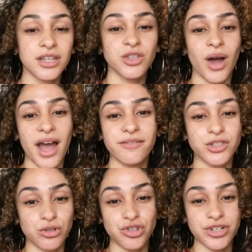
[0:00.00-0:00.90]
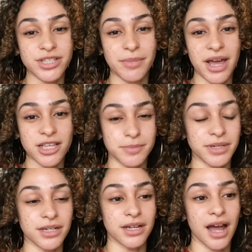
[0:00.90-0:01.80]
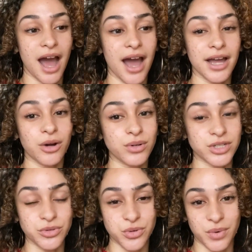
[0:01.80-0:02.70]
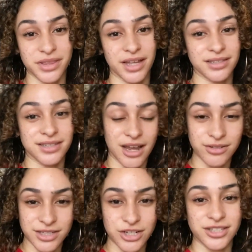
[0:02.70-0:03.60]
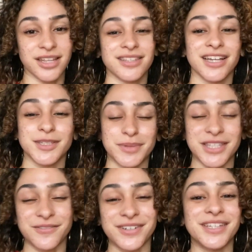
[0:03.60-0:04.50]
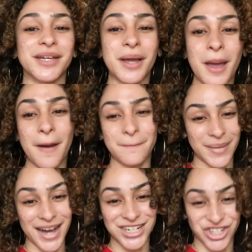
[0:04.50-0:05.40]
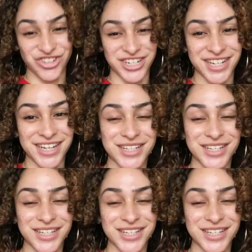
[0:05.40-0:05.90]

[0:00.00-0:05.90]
So I have two trees in my house, but I always do the one that's downstairs. That's like specifically my tree.